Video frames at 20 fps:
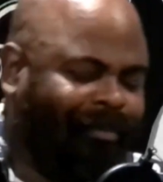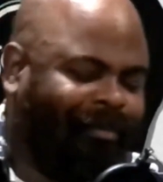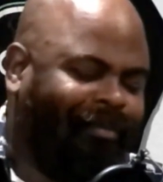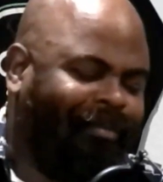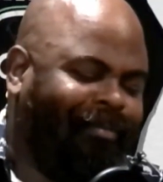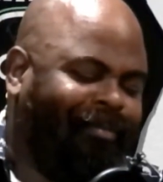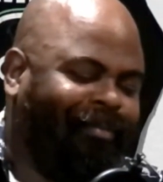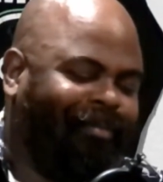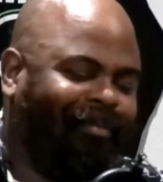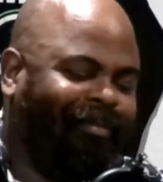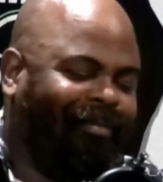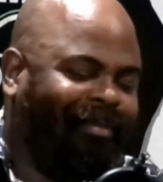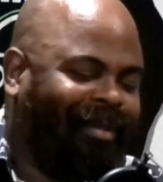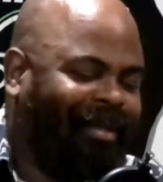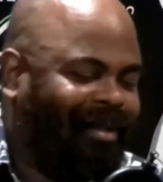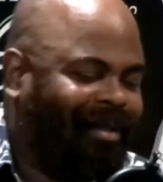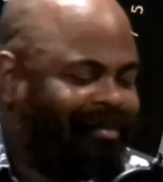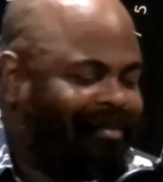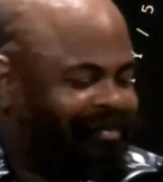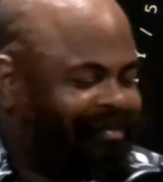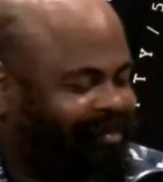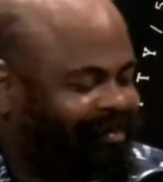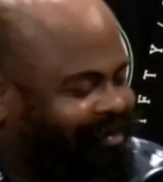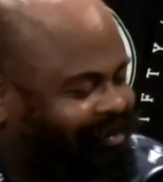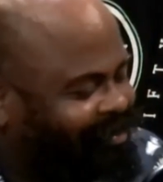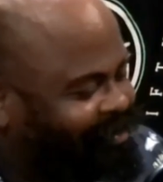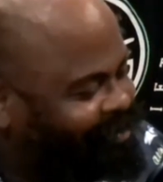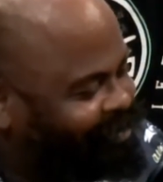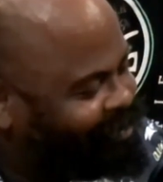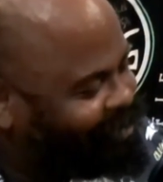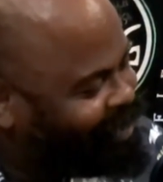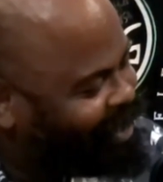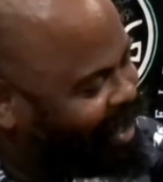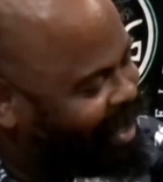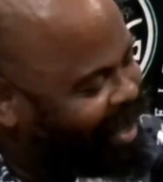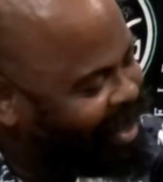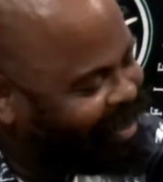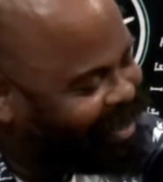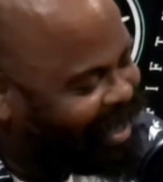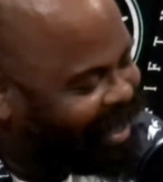Bruh.
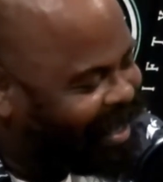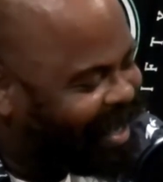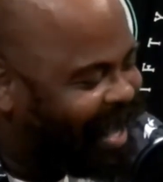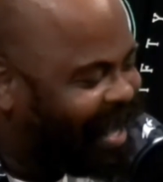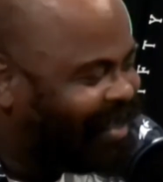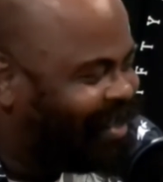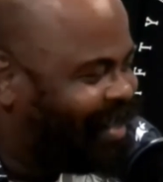I was like, God